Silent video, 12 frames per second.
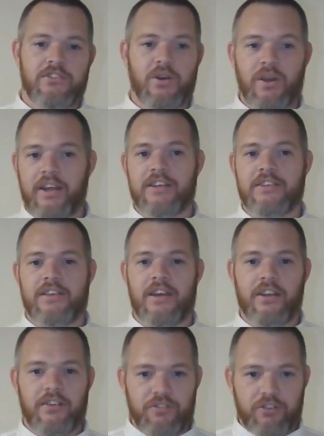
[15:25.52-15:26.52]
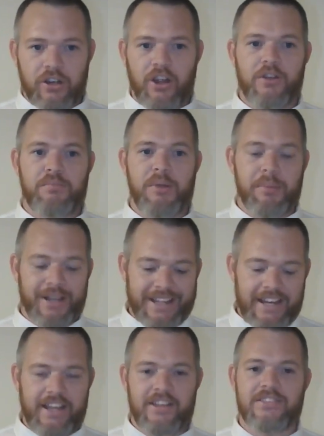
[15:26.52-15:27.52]
So, like you said, for a lot of
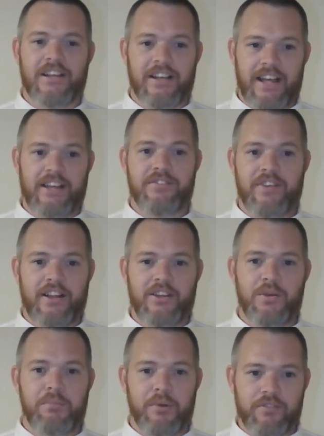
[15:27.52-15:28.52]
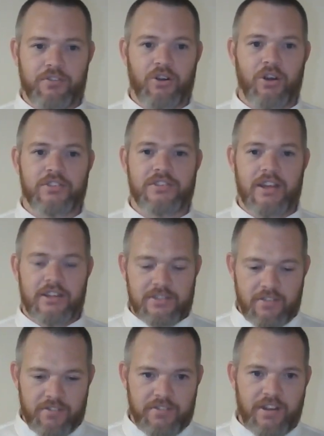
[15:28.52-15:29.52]
people, it is land value, but for us,
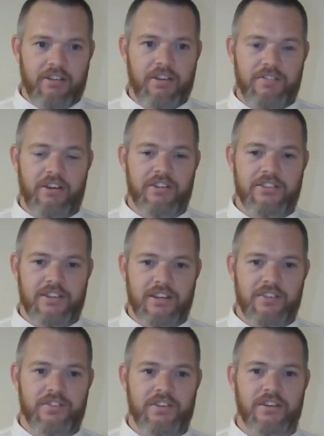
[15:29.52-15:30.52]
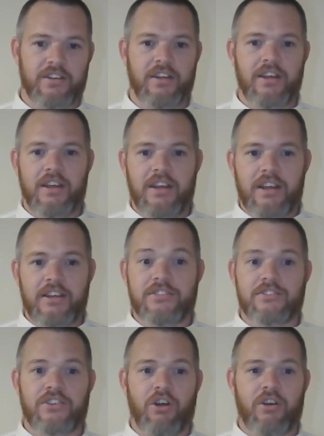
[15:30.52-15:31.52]
it's very, very significant
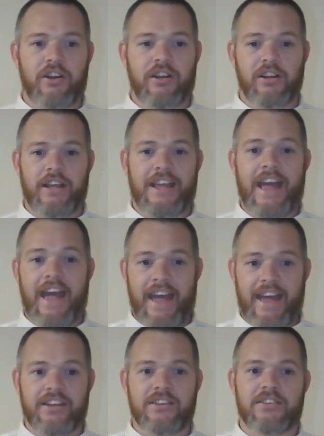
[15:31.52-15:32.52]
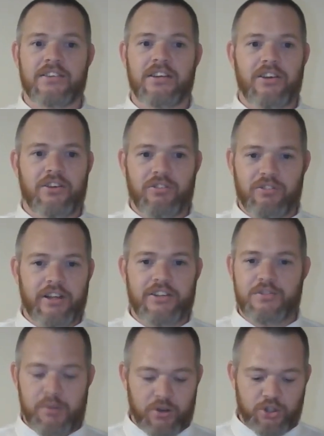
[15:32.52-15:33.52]
historically and
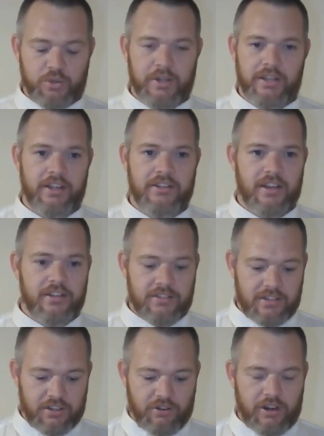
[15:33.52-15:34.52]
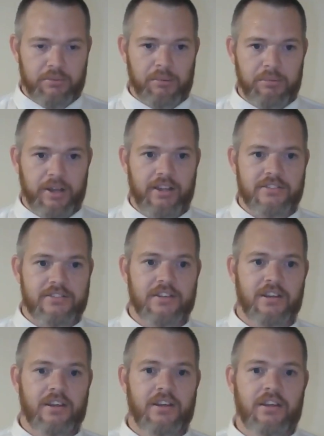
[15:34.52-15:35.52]
really spiritually. It's an incredible
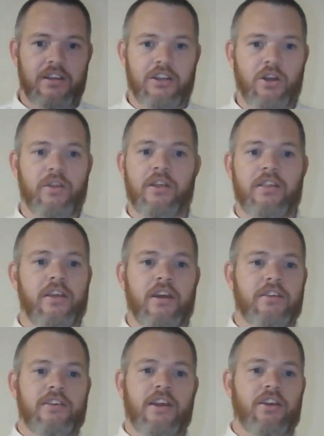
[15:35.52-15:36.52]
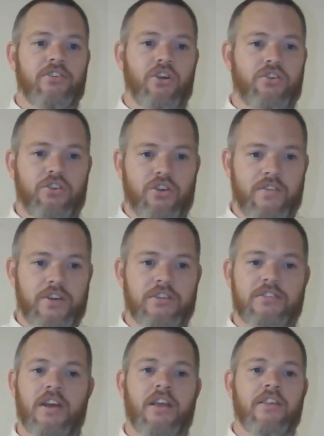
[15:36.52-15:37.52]
place. The Doctrine and
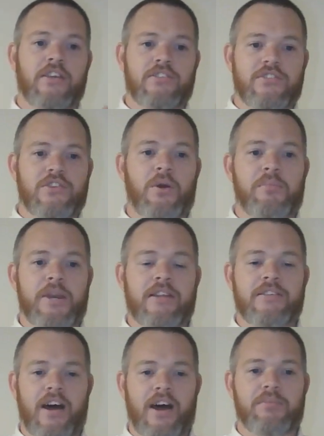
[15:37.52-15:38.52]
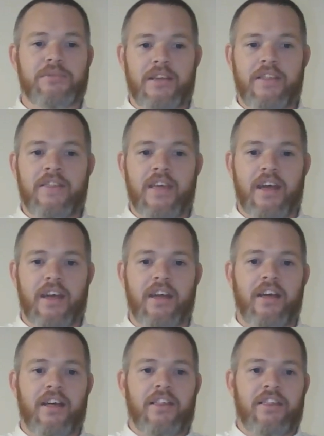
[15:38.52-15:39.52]
Covenants, there's so many times in
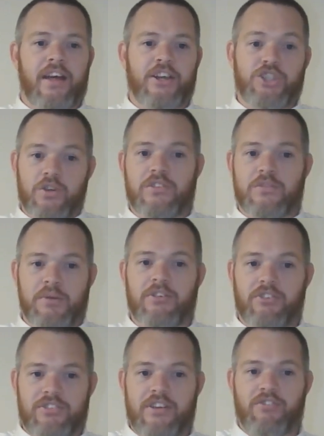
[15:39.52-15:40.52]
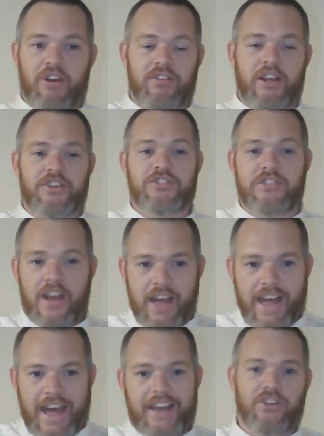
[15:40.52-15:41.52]
there that Joseph Smith received revelations
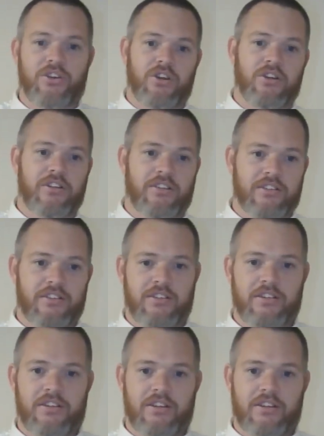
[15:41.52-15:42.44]
at Kirtland.